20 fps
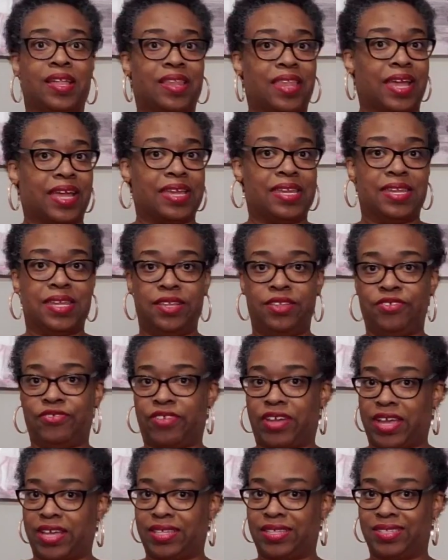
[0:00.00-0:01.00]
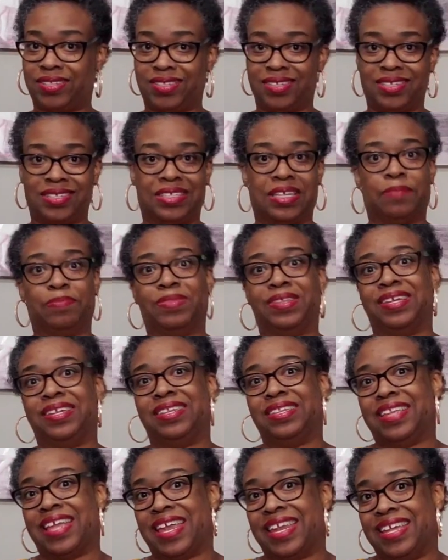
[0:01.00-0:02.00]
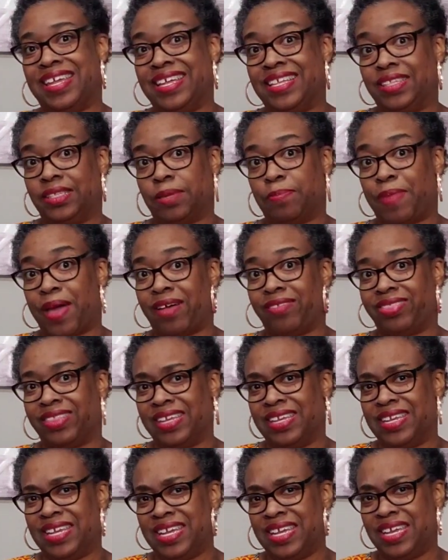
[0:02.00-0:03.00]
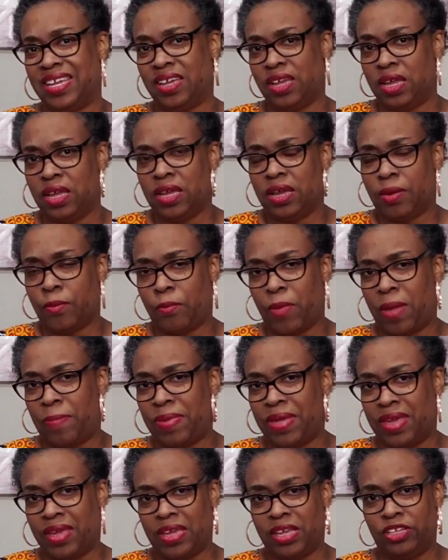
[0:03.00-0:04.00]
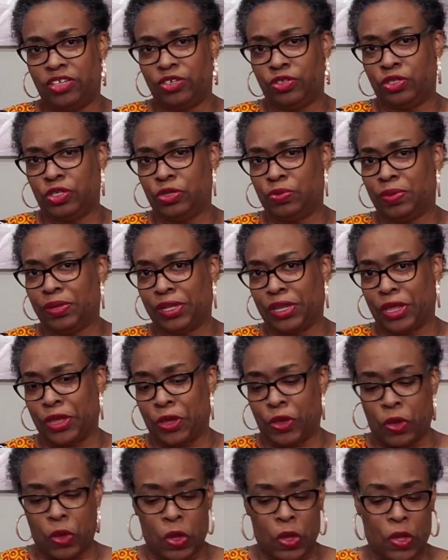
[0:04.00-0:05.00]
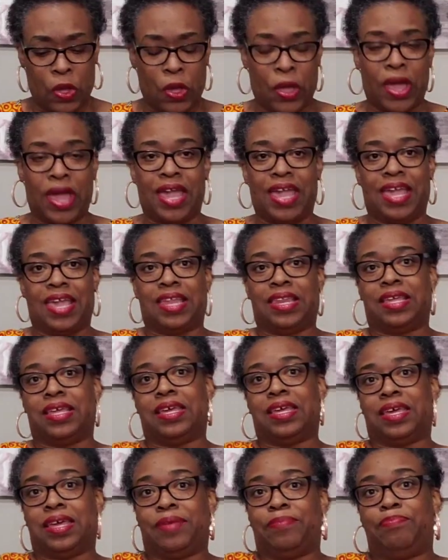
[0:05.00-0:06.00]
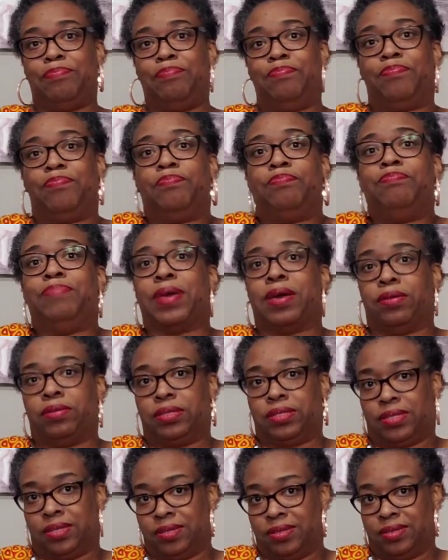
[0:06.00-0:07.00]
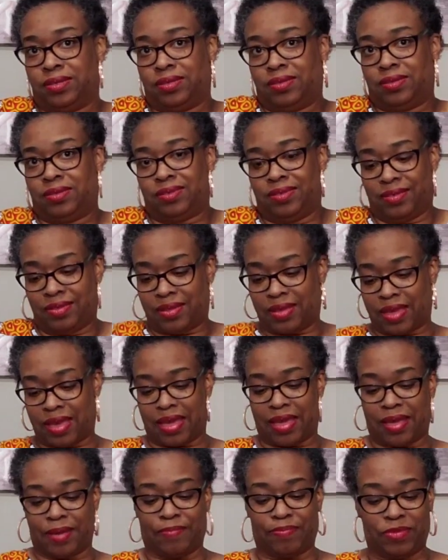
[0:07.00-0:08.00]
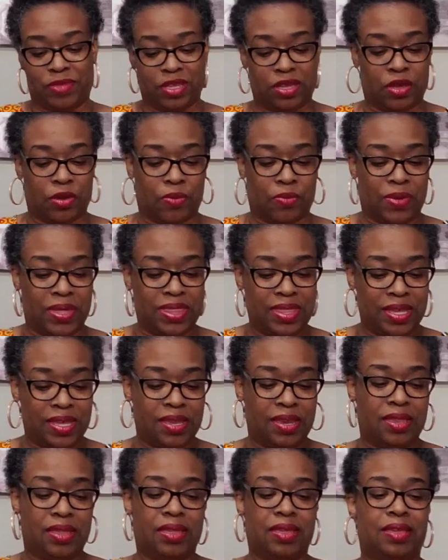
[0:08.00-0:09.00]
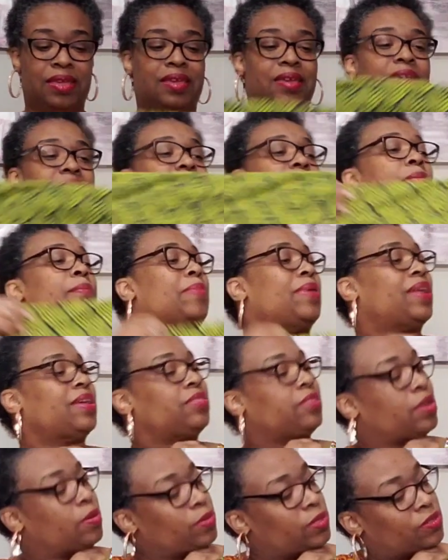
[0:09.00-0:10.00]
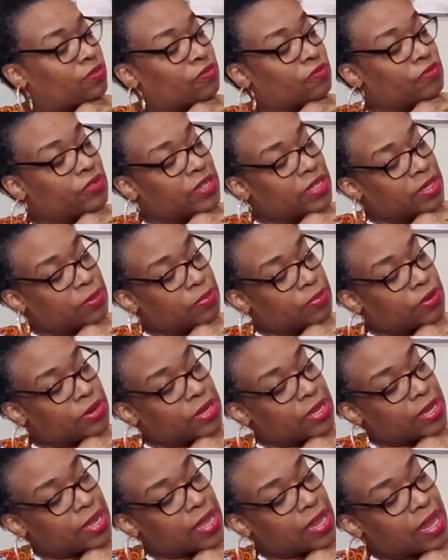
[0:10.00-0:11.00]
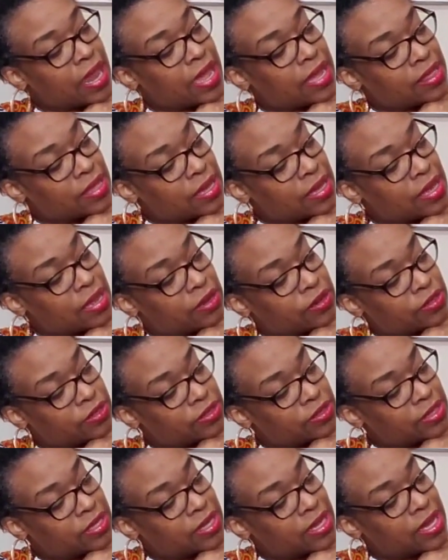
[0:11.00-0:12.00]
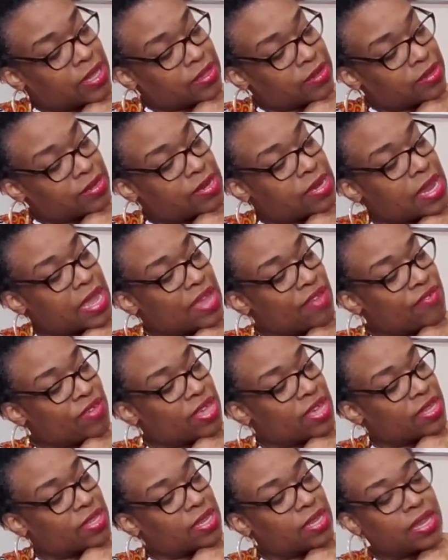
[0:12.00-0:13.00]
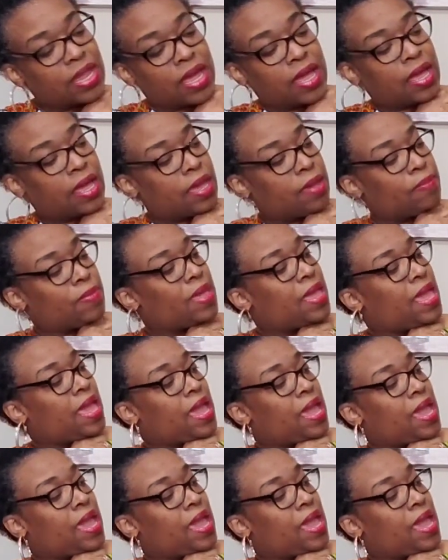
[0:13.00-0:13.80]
like a knit dress, something that hits about the knee, maybe 1 inch or 2 below, and a belt to go with it. But I thought it was really pretty. I like the colors together, the navy and the lime.